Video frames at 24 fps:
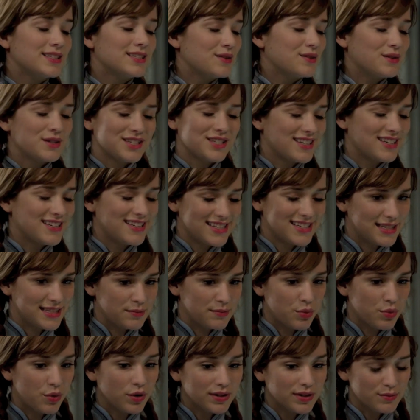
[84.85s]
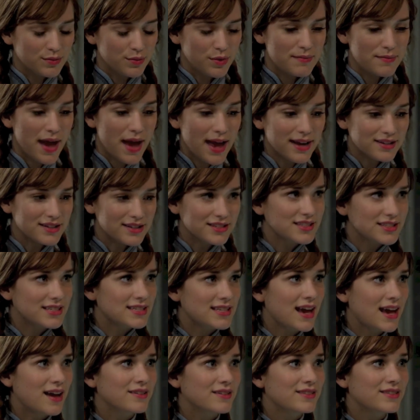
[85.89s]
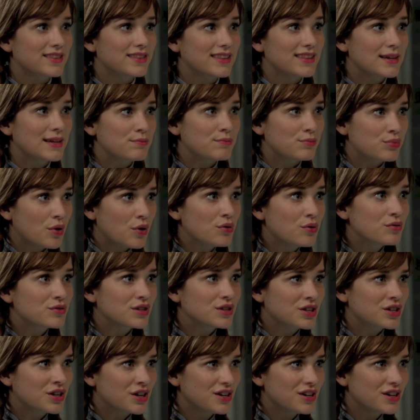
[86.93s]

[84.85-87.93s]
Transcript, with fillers: Its origin isn't important. What matters is how they broke the